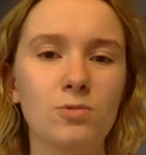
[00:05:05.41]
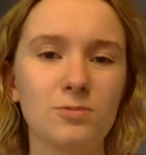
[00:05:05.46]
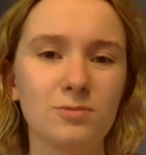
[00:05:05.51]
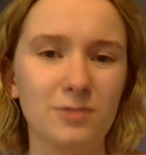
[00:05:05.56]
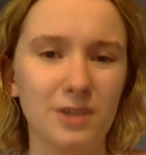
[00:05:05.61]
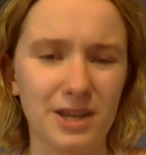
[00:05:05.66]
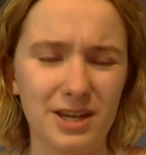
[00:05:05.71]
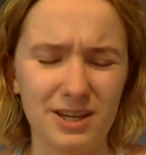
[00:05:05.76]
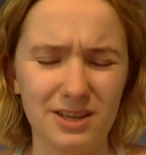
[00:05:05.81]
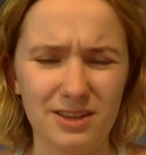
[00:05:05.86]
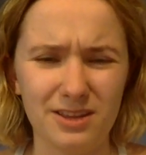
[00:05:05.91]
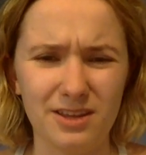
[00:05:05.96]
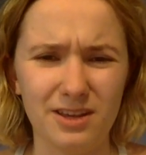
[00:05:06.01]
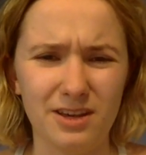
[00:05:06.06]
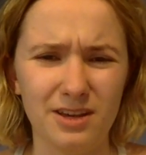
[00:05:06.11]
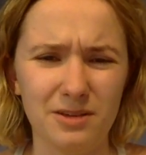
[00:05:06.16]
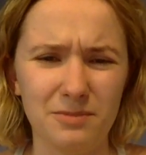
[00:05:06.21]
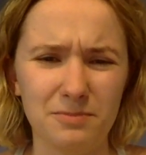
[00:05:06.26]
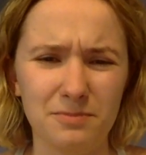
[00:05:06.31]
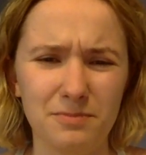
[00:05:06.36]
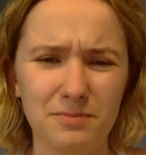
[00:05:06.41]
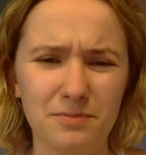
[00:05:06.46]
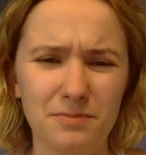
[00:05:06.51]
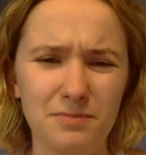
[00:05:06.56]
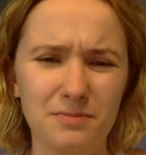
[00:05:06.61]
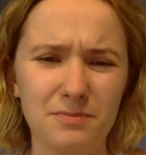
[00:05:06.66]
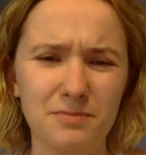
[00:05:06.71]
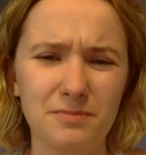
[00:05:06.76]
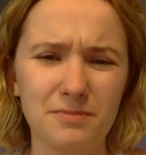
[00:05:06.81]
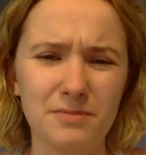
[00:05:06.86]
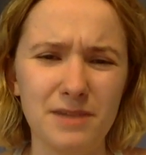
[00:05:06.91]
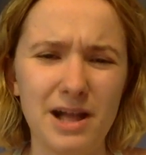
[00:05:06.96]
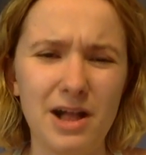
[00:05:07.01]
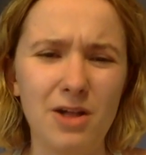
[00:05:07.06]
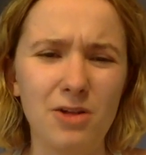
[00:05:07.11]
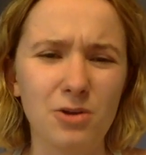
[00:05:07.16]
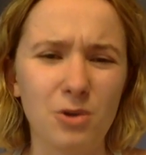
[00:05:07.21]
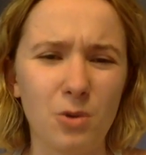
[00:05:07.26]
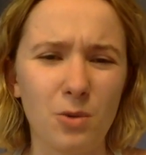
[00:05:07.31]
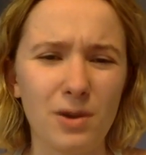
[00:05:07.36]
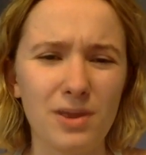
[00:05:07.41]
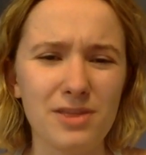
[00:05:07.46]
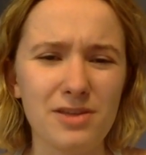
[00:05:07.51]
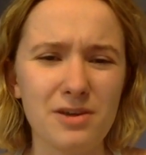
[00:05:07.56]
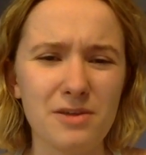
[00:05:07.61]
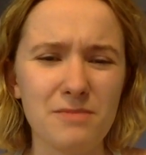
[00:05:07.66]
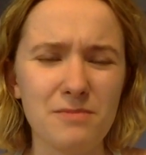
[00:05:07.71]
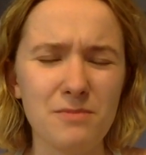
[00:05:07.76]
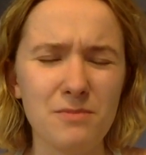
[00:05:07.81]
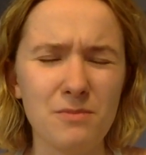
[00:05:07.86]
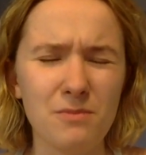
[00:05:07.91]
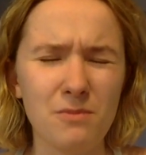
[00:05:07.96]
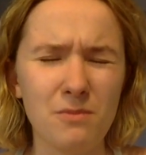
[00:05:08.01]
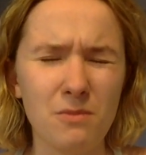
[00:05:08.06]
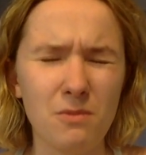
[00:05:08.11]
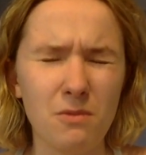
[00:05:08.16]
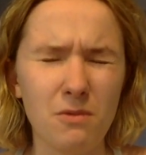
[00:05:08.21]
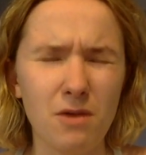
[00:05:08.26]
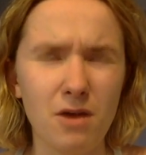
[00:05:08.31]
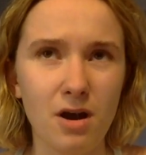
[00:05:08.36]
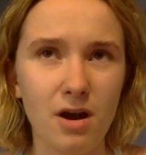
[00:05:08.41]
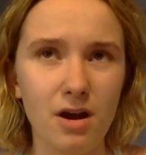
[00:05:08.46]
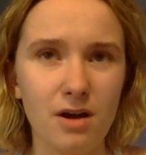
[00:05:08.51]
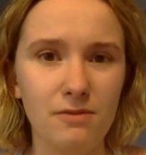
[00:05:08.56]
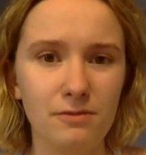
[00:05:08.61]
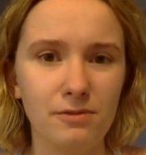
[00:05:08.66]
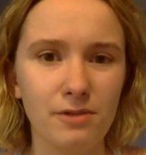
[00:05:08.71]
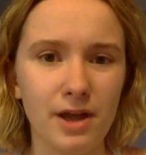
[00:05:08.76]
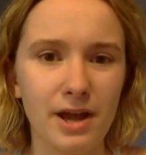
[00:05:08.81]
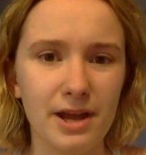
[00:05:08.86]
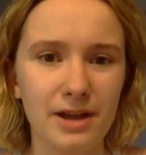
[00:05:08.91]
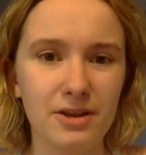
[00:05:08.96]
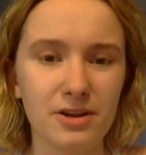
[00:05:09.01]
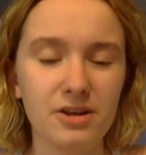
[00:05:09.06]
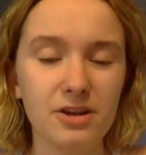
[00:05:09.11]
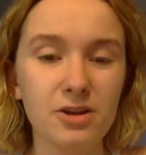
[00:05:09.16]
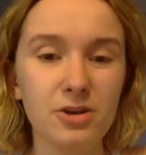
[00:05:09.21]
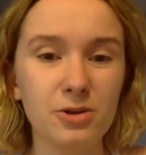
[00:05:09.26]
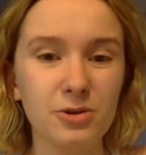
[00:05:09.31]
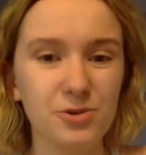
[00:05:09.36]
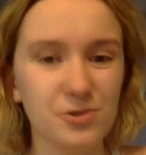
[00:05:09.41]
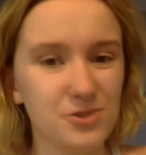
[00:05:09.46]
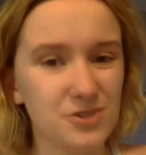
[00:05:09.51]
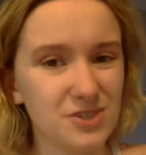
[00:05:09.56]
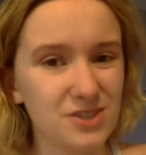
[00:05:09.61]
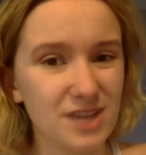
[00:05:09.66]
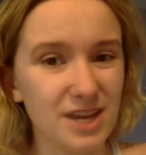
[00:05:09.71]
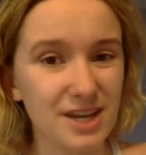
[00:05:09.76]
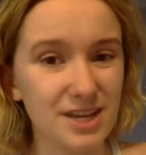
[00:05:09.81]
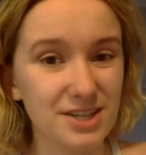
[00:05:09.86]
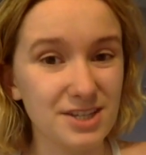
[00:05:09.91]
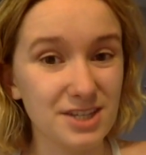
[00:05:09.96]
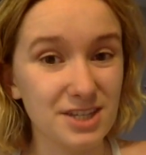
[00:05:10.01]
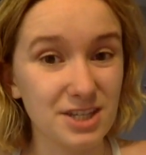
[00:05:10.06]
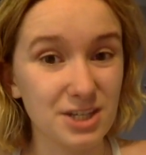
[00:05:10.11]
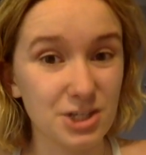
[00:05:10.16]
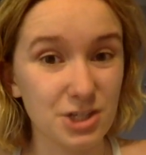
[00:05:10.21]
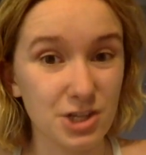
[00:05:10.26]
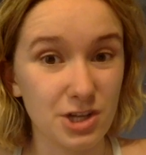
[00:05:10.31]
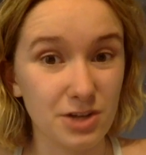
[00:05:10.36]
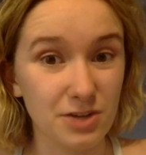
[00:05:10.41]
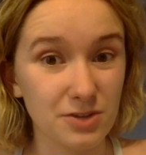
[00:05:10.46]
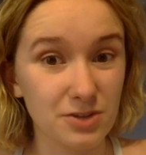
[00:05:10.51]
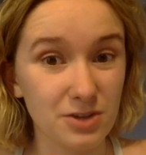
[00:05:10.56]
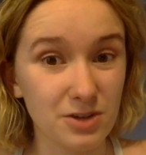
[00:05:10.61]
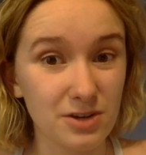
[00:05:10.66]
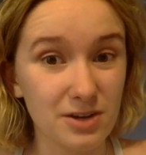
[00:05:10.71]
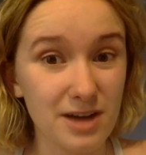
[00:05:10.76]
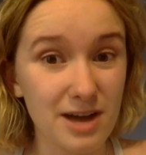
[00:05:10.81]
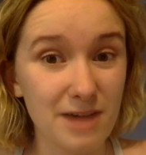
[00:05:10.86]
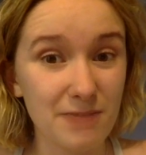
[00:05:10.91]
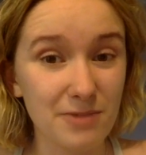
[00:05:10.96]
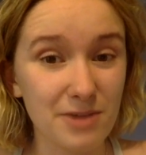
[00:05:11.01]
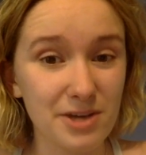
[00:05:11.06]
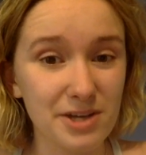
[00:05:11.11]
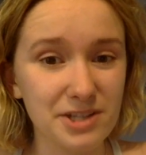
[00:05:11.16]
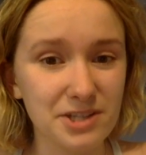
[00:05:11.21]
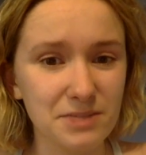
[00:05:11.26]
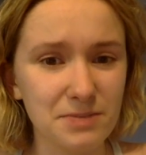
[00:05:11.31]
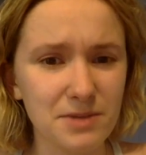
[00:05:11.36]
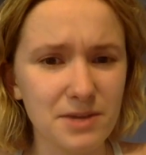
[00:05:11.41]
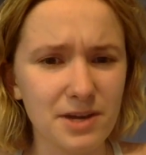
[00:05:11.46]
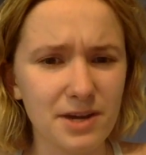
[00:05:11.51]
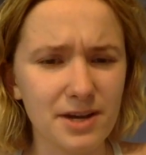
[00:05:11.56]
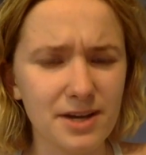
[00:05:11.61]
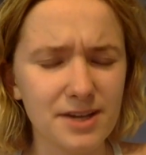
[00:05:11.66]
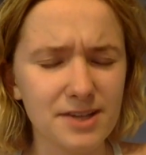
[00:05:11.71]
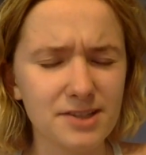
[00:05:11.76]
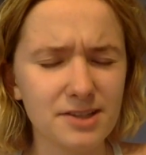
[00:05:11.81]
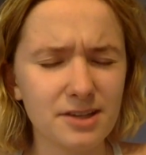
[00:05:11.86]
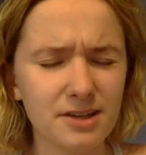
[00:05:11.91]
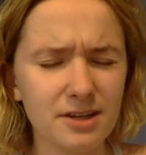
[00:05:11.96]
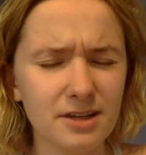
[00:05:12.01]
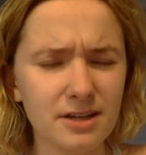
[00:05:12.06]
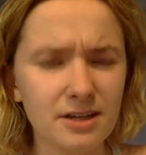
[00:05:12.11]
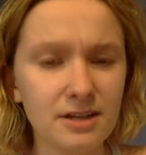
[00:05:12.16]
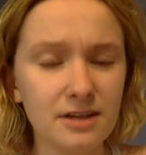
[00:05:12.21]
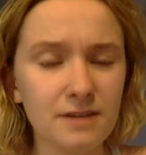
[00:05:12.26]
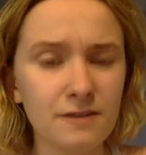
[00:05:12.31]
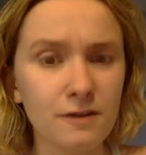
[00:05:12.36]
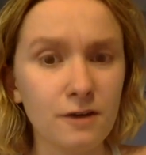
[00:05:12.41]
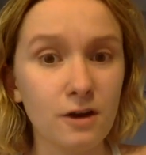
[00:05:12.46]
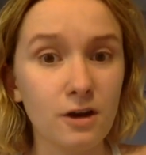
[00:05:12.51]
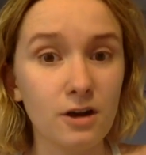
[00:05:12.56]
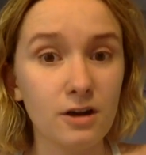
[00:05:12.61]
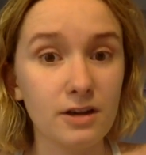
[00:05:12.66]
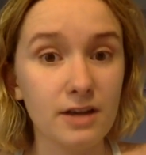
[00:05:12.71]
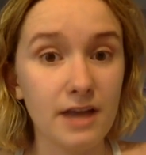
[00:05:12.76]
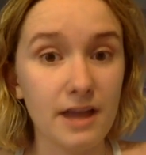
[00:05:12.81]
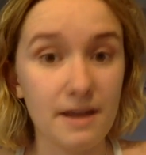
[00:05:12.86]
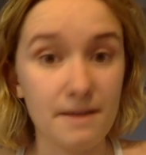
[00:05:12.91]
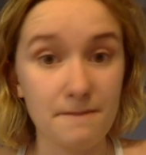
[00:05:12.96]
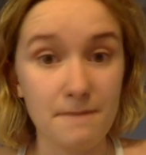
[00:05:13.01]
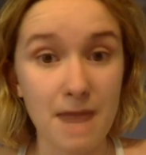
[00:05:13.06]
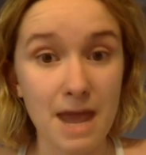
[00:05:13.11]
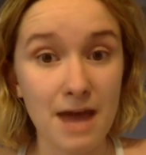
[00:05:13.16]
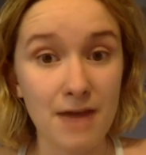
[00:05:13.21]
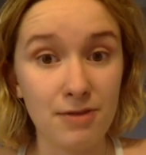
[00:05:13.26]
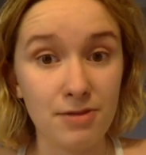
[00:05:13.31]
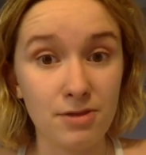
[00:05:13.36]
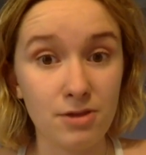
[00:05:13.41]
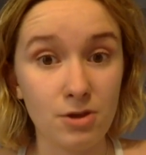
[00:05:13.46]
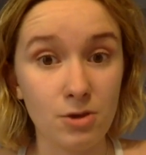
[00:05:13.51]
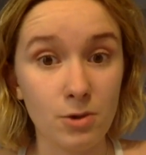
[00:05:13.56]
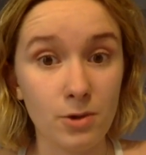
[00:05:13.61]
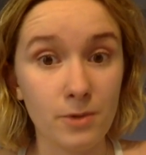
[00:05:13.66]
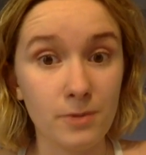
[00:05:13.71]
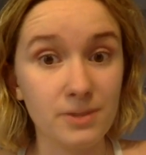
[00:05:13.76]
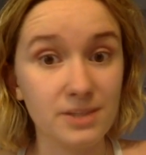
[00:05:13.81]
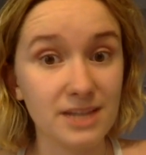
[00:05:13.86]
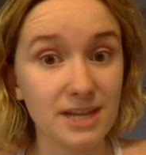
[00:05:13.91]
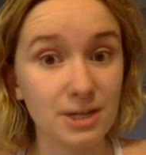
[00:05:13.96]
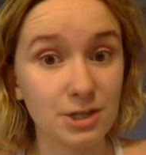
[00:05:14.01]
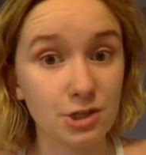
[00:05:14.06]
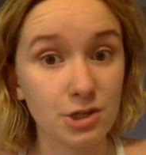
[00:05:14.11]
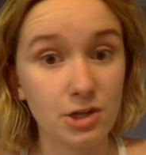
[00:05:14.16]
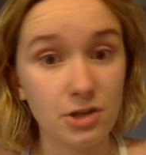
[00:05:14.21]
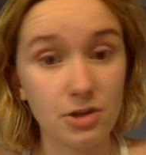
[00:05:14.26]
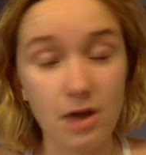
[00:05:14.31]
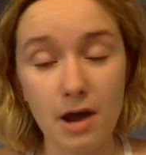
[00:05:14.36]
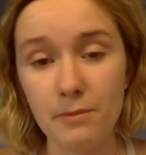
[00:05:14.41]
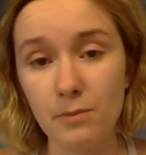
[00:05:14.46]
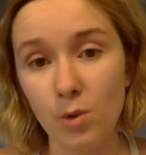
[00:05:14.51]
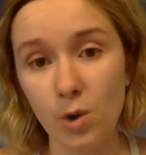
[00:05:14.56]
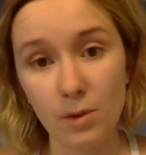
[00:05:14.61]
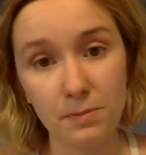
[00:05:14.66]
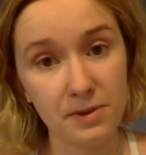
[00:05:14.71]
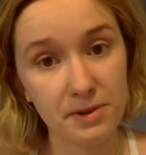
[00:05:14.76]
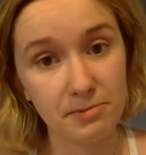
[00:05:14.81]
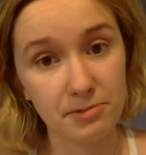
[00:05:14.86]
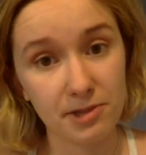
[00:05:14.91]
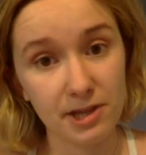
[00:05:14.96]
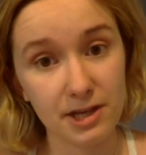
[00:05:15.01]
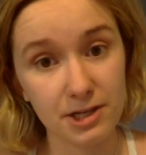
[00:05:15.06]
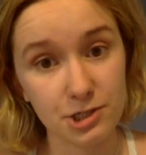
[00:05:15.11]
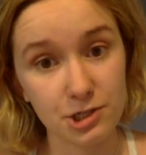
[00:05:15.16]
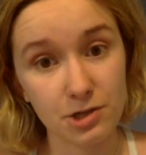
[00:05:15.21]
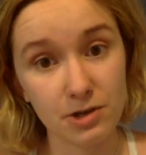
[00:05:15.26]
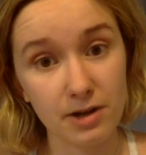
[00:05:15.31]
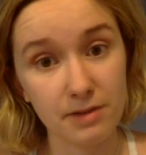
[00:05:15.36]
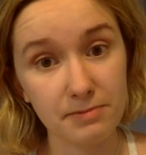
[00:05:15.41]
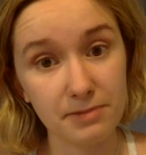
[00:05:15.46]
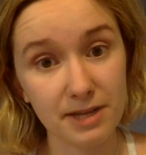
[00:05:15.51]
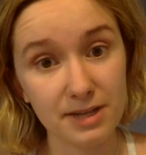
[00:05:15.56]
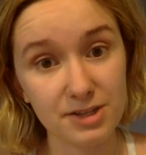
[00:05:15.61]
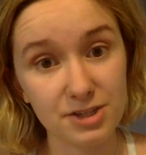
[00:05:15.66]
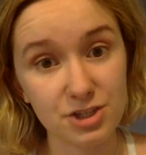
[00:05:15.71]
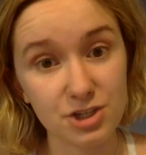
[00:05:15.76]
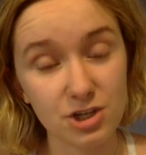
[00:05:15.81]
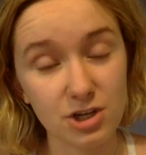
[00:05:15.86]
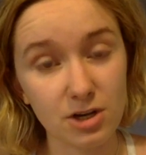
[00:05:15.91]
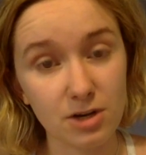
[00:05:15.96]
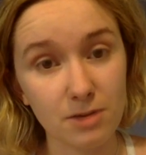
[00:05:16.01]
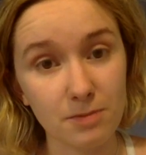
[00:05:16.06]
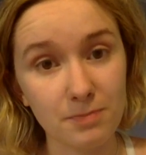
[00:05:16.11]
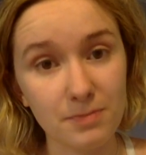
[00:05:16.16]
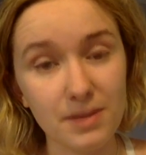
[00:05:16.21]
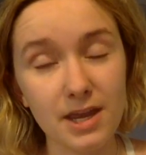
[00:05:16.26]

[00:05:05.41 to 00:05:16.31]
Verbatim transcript: like the algorithm of like who stays in the shelter or not was because for Hurricane Matthew, it was actually a lot more people that showed up last year.